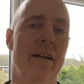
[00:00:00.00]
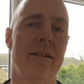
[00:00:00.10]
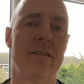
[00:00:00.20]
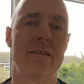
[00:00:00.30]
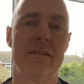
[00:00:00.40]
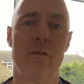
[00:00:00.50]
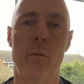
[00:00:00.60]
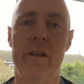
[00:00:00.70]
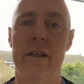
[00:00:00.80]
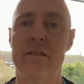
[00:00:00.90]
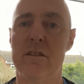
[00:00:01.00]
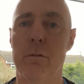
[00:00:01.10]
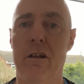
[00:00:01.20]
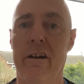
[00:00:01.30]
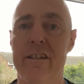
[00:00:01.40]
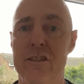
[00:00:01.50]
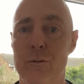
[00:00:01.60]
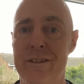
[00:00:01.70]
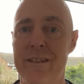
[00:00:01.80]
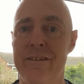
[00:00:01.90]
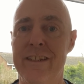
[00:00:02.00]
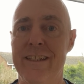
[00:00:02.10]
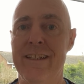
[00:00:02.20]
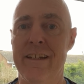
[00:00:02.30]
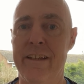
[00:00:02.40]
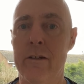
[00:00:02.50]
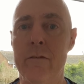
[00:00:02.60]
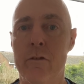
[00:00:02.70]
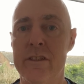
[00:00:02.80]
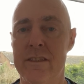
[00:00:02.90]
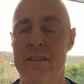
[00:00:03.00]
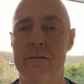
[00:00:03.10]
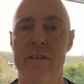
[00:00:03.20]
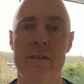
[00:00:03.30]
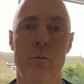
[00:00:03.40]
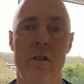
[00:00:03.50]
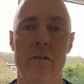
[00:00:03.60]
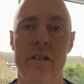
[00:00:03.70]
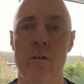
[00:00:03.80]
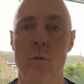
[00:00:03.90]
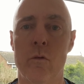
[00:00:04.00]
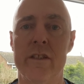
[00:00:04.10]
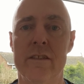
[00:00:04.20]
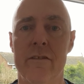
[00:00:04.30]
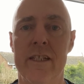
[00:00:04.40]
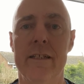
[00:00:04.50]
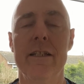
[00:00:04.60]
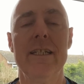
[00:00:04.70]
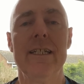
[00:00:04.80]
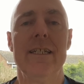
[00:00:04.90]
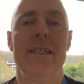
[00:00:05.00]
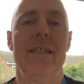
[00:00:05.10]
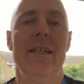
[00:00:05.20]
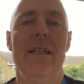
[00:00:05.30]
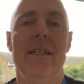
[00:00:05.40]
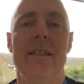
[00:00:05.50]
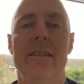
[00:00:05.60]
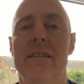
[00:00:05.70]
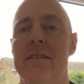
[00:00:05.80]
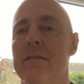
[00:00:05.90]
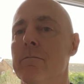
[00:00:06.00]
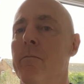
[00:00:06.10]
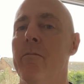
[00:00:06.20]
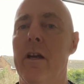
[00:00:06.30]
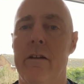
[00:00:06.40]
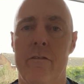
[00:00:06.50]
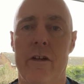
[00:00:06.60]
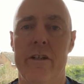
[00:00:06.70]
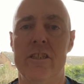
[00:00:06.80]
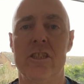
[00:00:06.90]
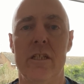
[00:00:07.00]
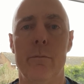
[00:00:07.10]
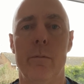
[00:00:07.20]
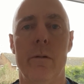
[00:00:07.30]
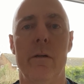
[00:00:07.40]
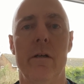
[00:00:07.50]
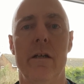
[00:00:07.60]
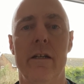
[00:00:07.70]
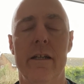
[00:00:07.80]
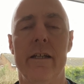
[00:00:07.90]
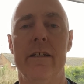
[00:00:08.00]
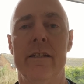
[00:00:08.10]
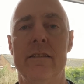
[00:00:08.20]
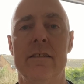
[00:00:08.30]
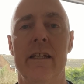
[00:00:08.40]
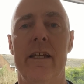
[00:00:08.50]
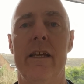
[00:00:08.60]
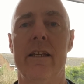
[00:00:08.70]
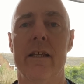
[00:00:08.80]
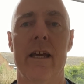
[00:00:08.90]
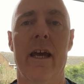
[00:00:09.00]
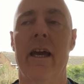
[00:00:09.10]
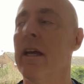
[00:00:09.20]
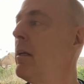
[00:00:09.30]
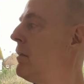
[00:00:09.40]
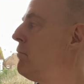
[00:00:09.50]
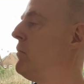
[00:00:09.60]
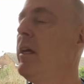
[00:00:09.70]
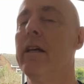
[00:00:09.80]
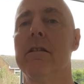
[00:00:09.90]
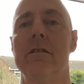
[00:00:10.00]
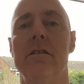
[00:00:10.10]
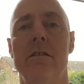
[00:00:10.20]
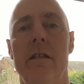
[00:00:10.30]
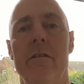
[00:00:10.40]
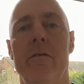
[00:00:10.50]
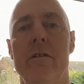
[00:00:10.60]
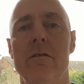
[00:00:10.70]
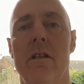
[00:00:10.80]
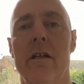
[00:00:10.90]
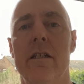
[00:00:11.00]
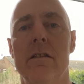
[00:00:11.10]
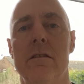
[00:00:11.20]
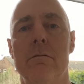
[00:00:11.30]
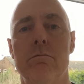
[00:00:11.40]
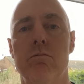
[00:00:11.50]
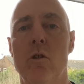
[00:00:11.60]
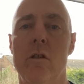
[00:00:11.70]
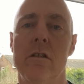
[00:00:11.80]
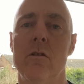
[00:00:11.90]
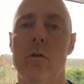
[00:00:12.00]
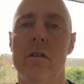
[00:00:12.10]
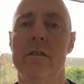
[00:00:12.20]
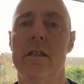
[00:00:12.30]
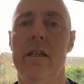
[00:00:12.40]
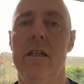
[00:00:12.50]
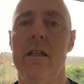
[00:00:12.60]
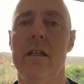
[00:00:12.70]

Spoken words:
sort of window suppliers would do it, you know, your Everests of this world and all the rest of it. It's very, very cheap indeed, and yeah, it feels like it's good quality,